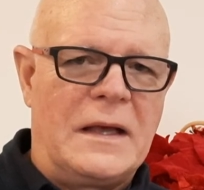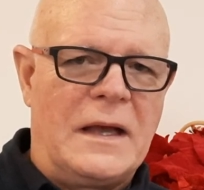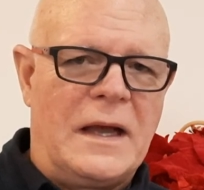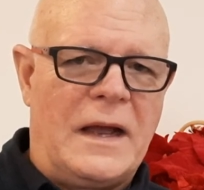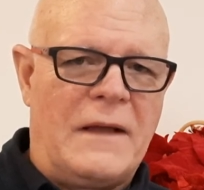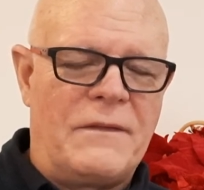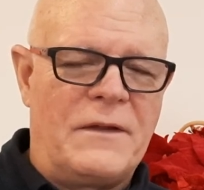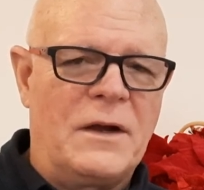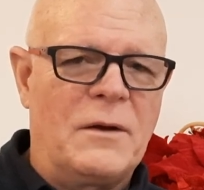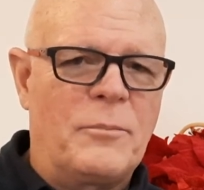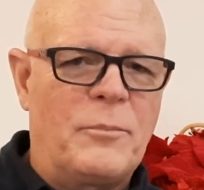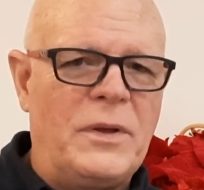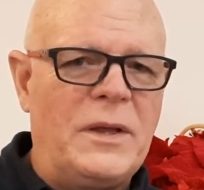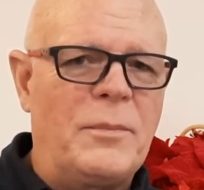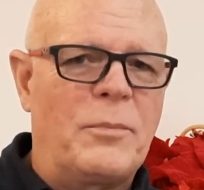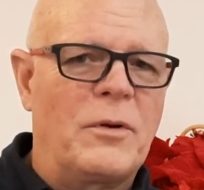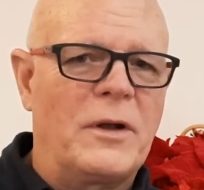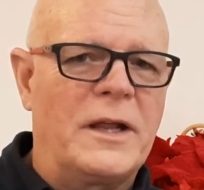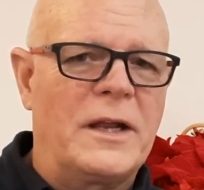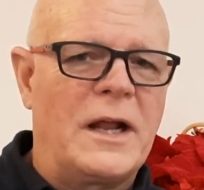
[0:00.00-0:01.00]
And there are
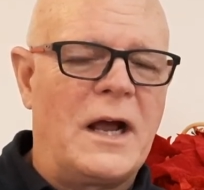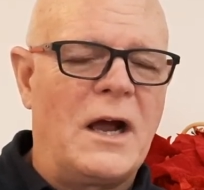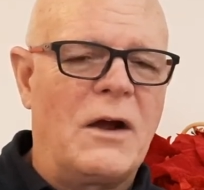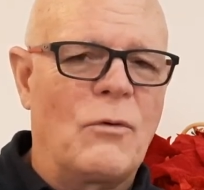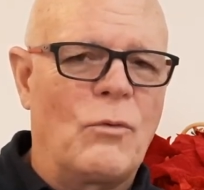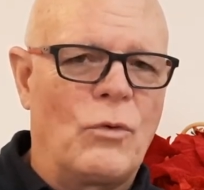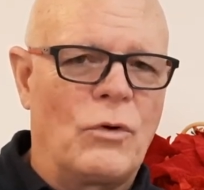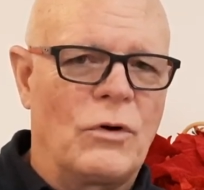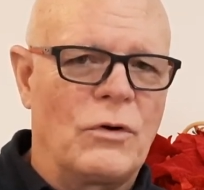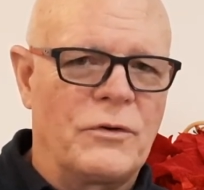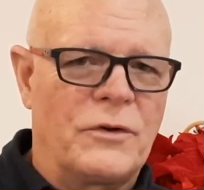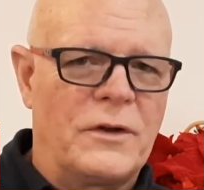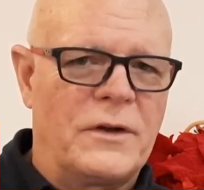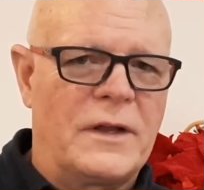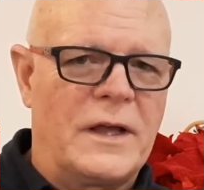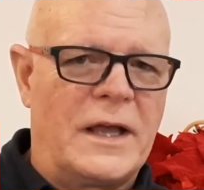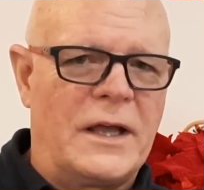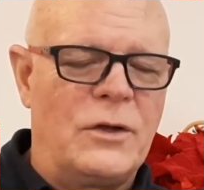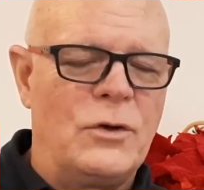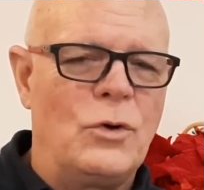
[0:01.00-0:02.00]
people in our world
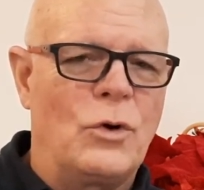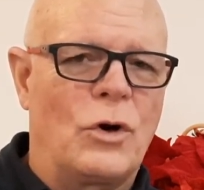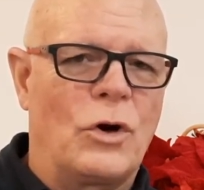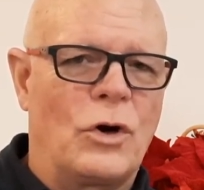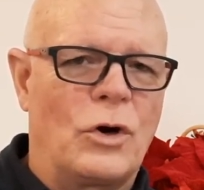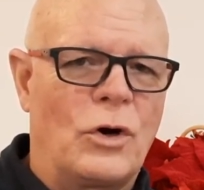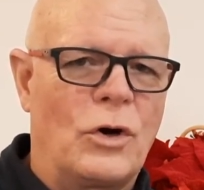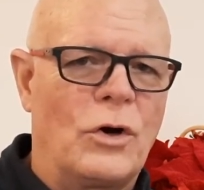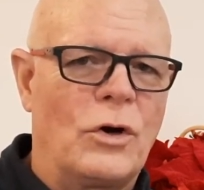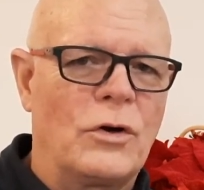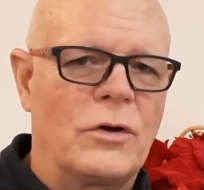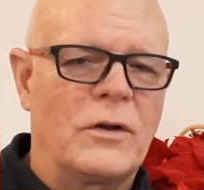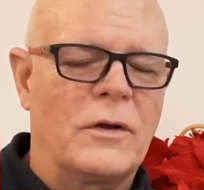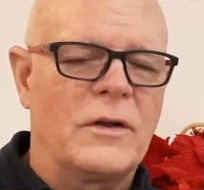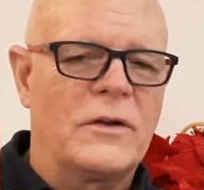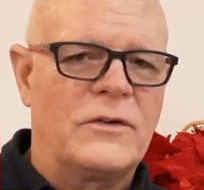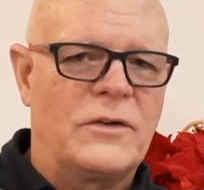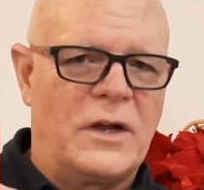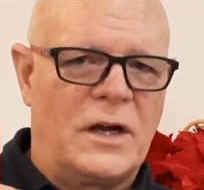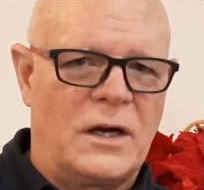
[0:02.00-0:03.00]
today who are hurt
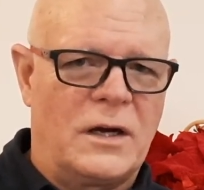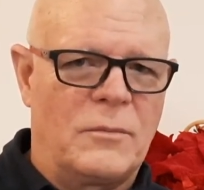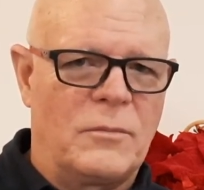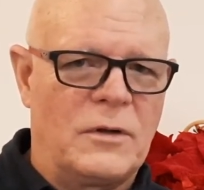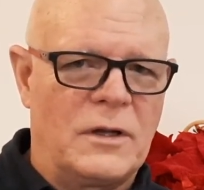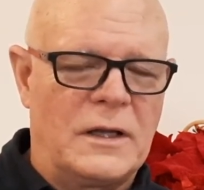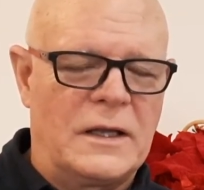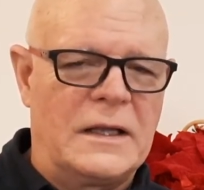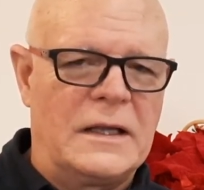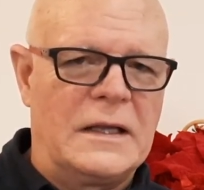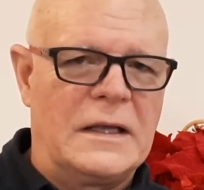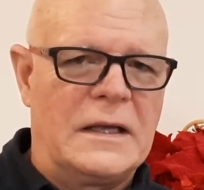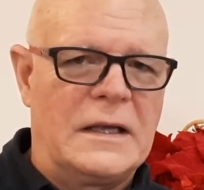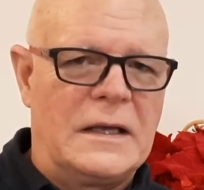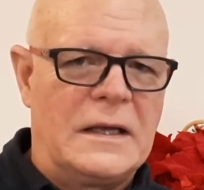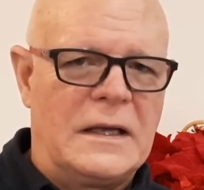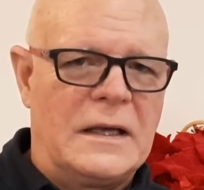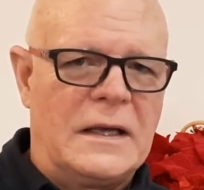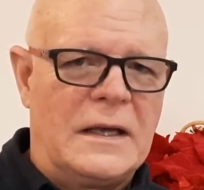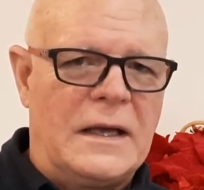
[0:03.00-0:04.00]
terribly,
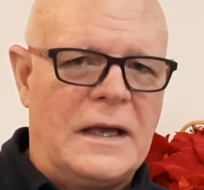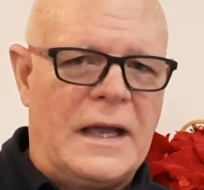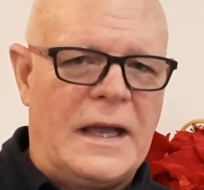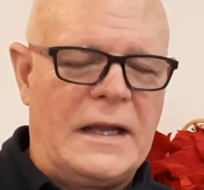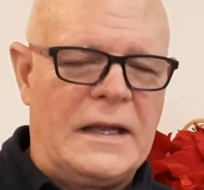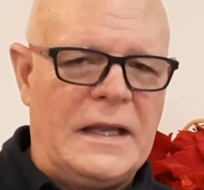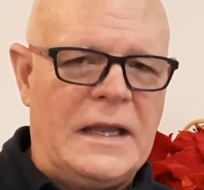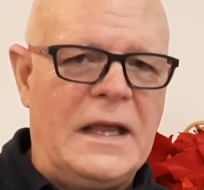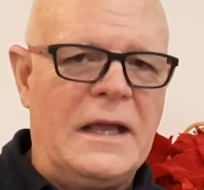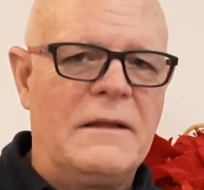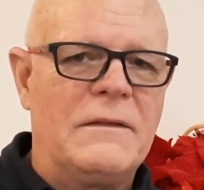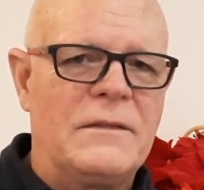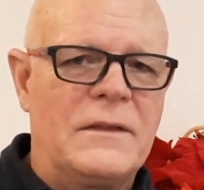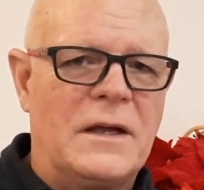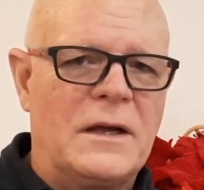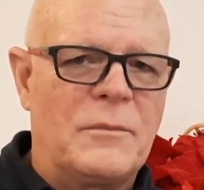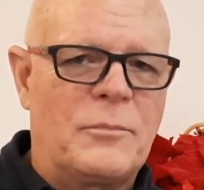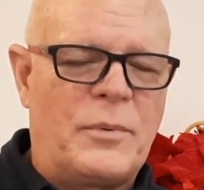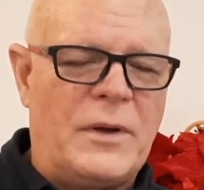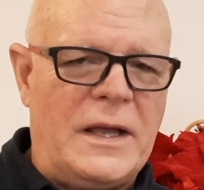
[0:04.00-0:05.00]
and in
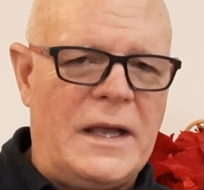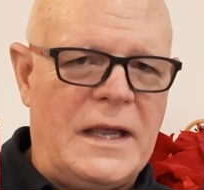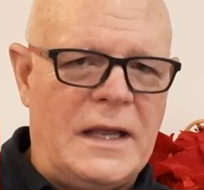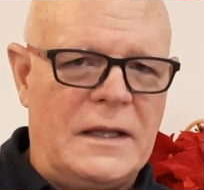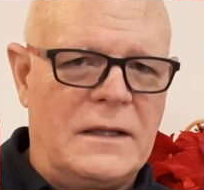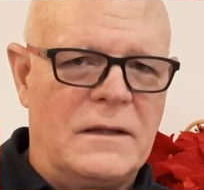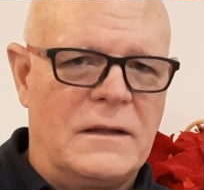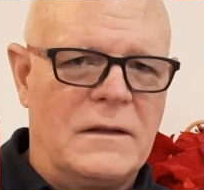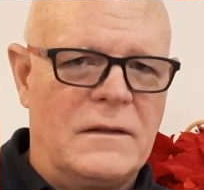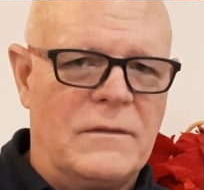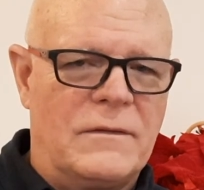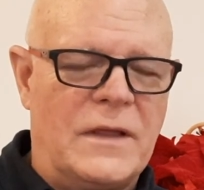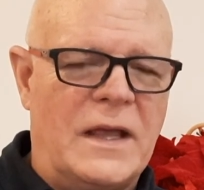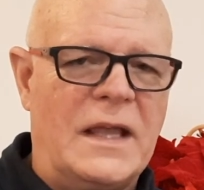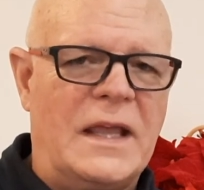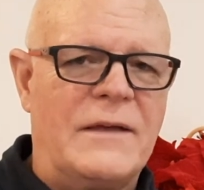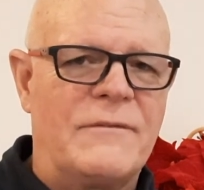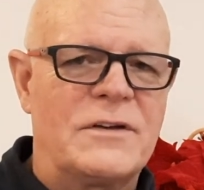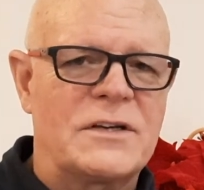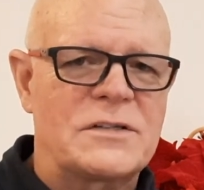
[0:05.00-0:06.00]
their pain, they
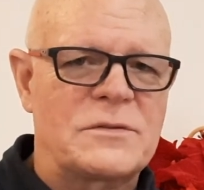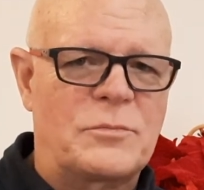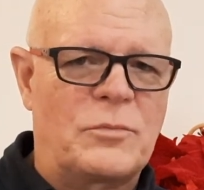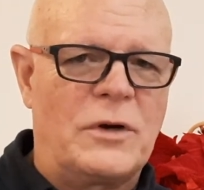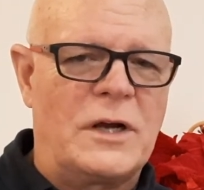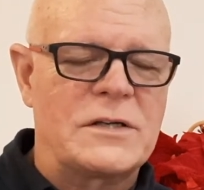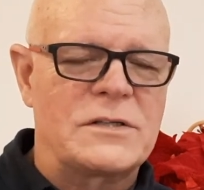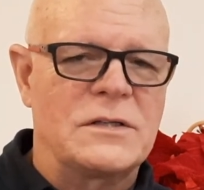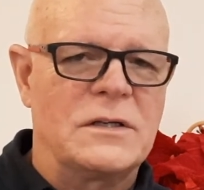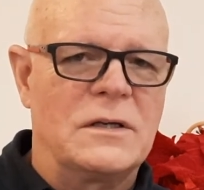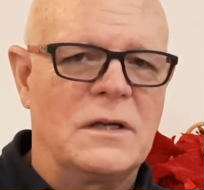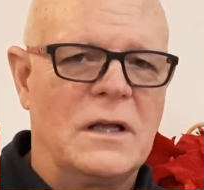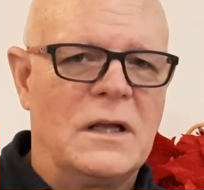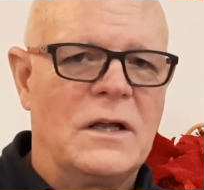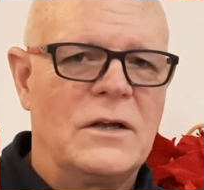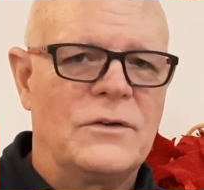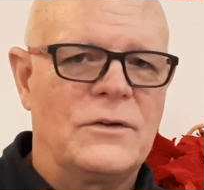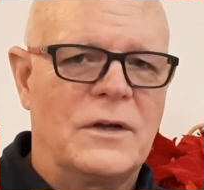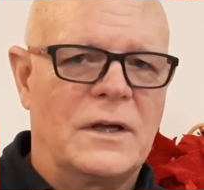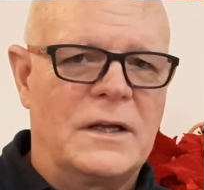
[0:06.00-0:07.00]
give expression
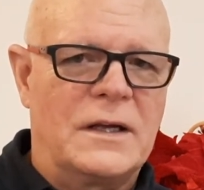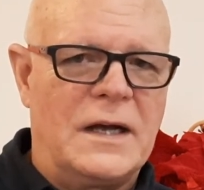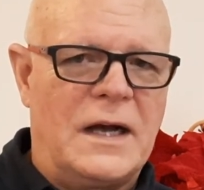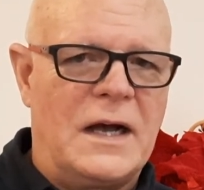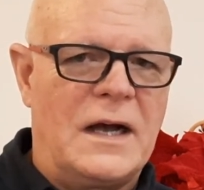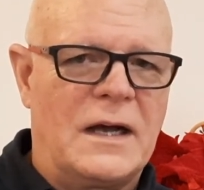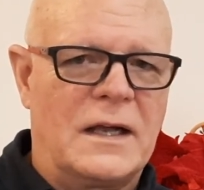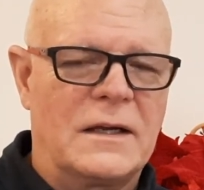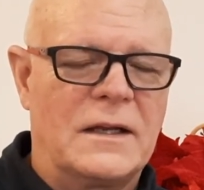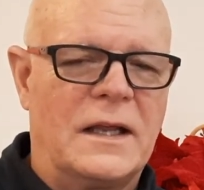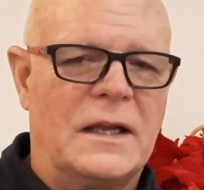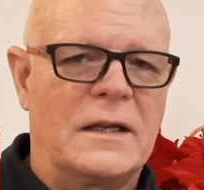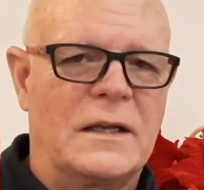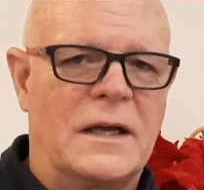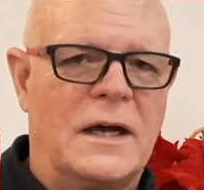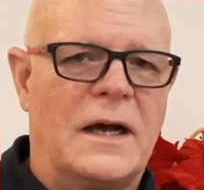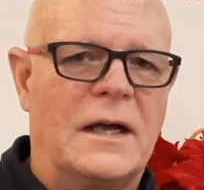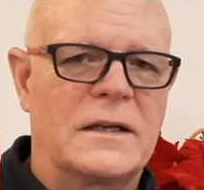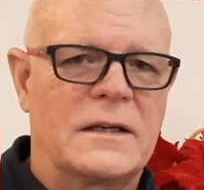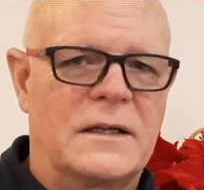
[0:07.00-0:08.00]
to God, and
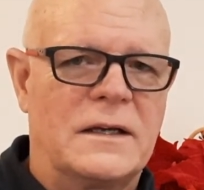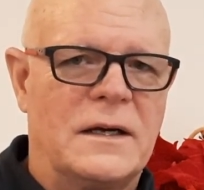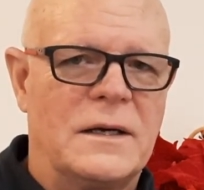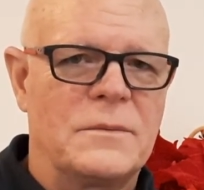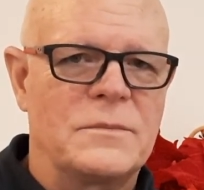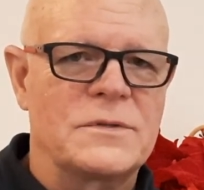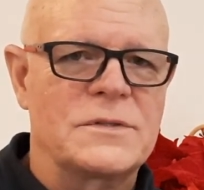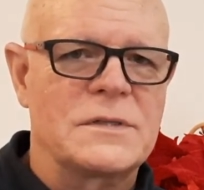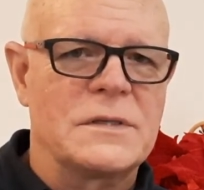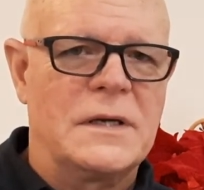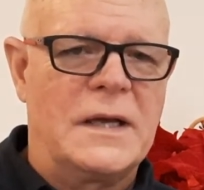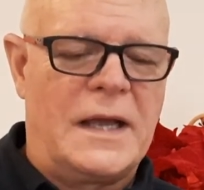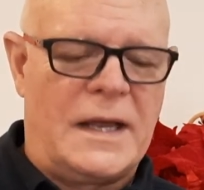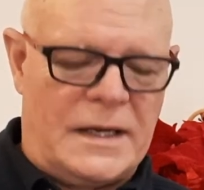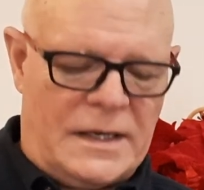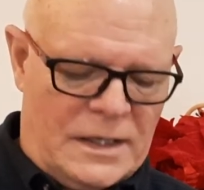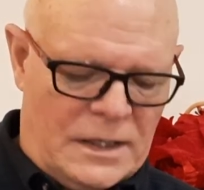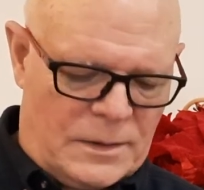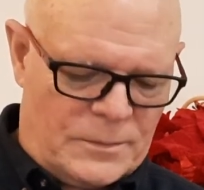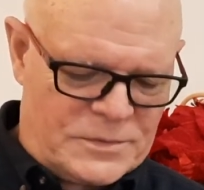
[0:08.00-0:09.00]
God comes
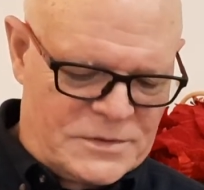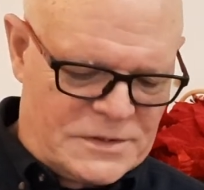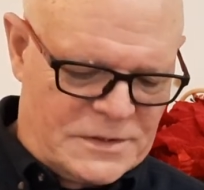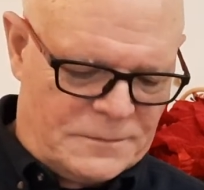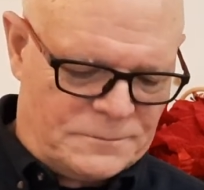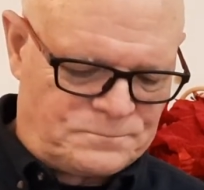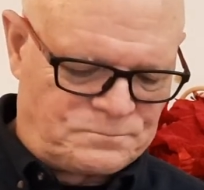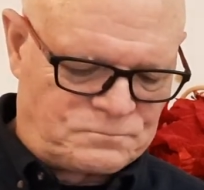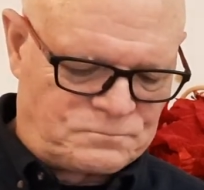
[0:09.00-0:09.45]
and helps them.